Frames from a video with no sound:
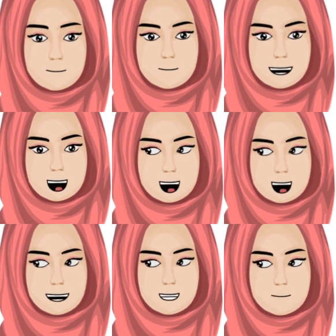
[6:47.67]
Now
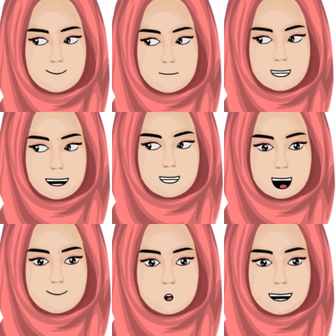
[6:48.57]
let us quickly
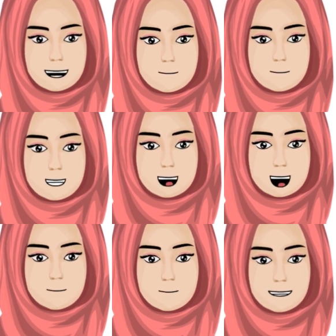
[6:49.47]
have a look
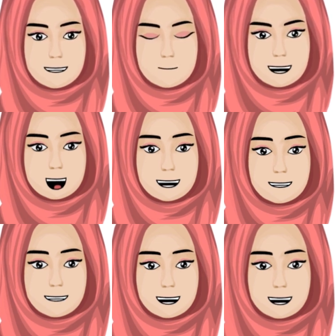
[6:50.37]
at the
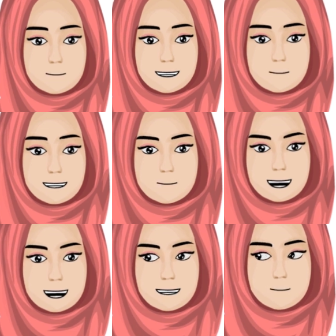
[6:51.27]
connections of
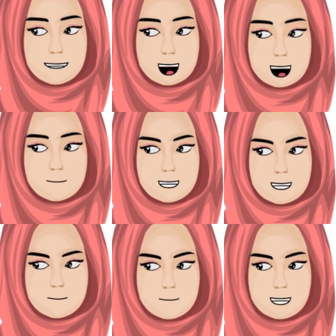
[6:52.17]
these
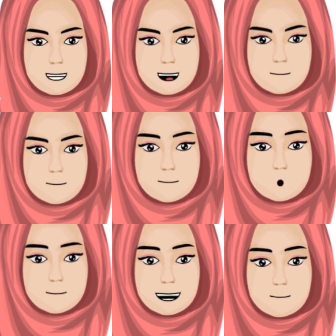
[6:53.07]
sinuses with the nose,
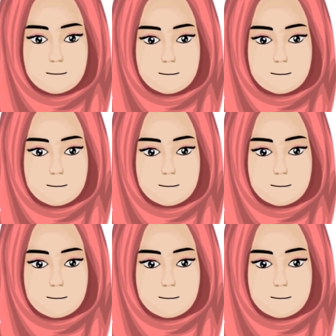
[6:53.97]
okay?